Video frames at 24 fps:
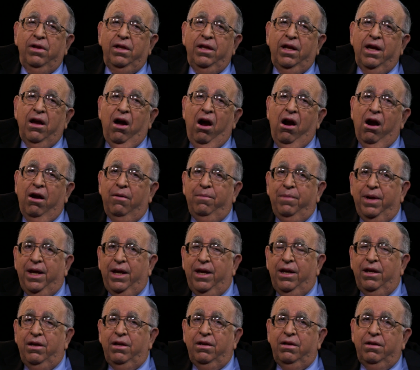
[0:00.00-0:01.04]
the army,
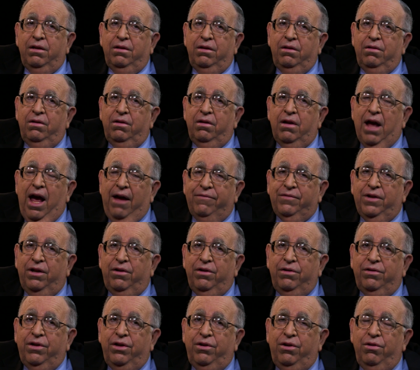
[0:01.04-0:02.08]
you have to
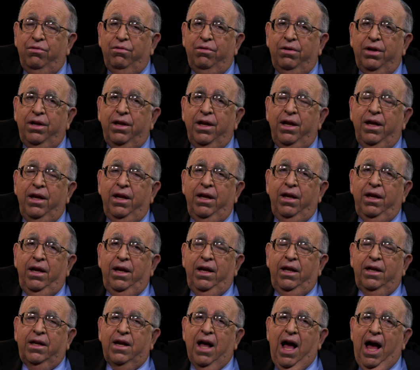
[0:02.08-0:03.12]
learn to do it
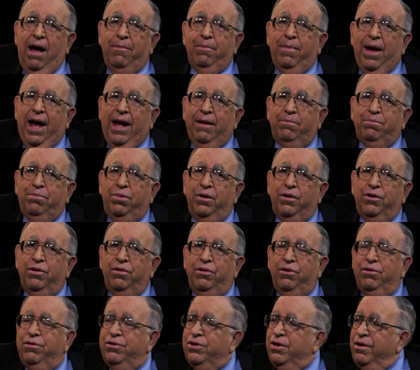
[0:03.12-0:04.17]
in combat, but
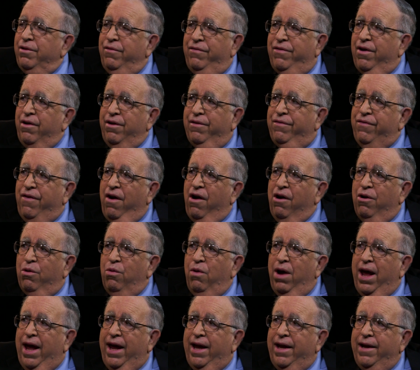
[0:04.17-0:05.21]
you're usually very far
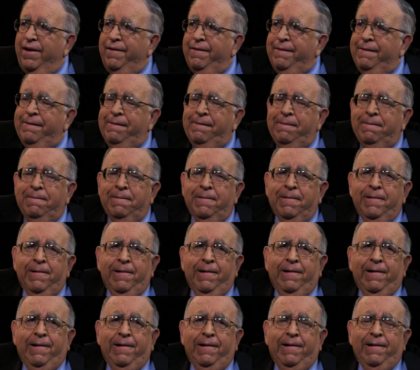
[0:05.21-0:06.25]
away.
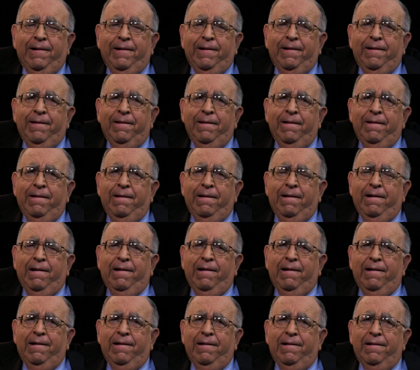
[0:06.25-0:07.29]

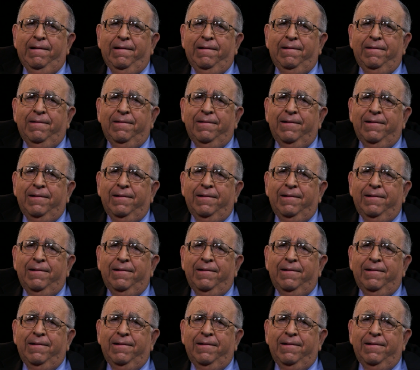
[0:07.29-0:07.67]
I